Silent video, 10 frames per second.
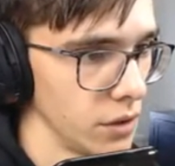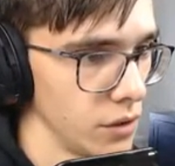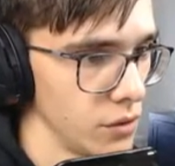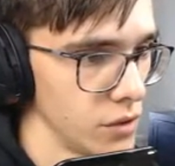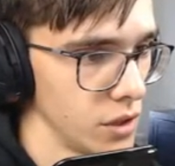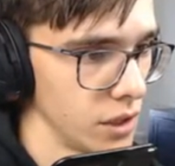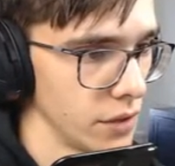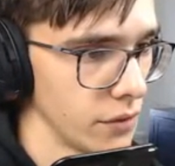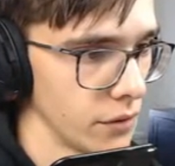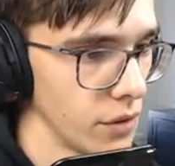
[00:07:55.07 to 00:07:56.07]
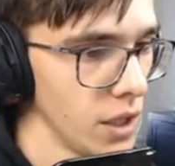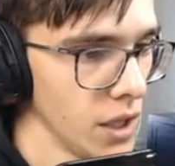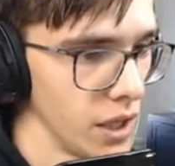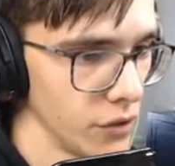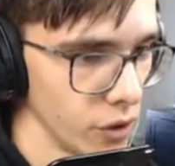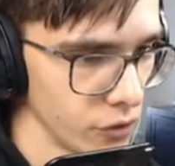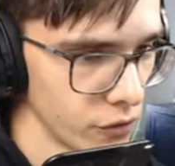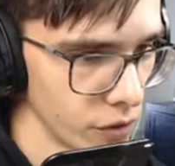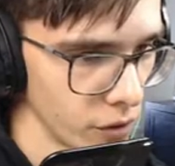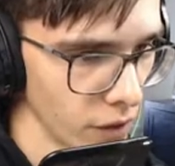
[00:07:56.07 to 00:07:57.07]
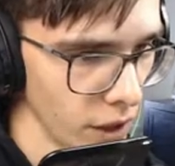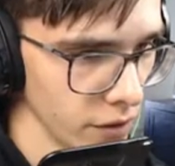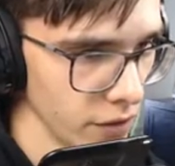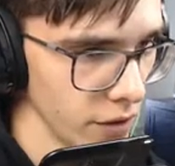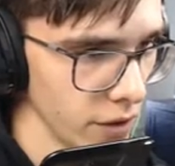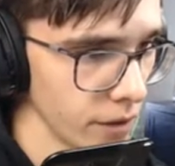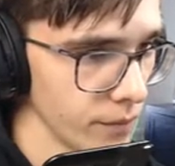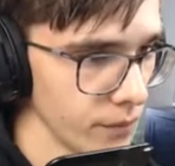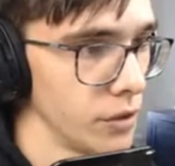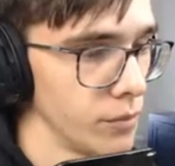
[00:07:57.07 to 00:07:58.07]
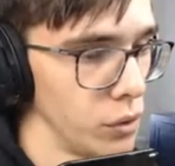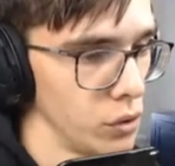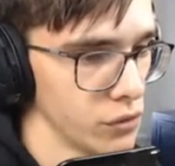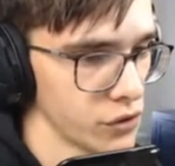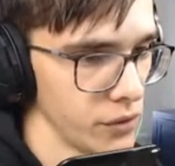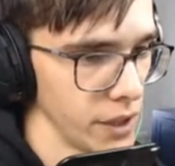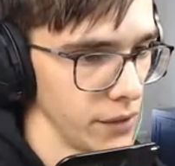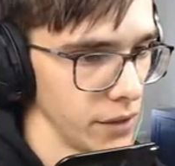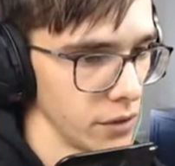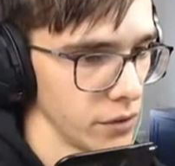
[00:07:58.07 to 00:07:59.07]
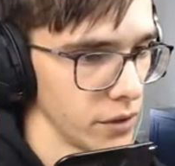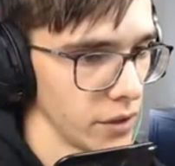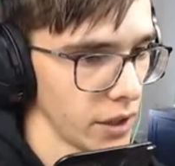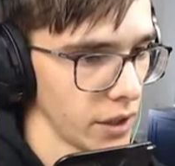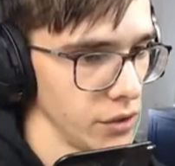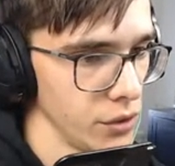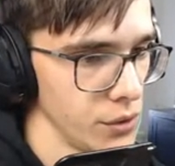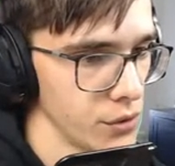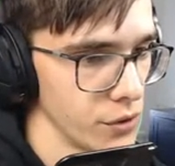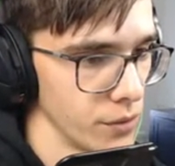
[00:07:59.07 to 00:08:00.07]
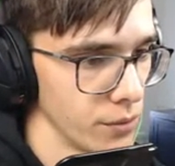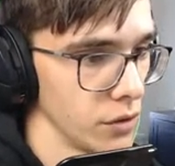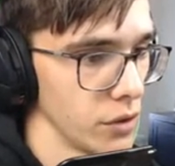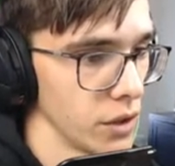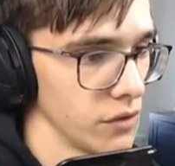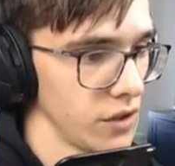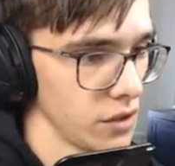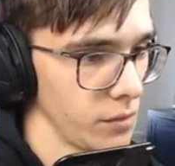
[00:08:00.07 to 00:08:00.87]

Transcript: uh, use later on. And don't throw like the balls away. We can reuse them. You can take the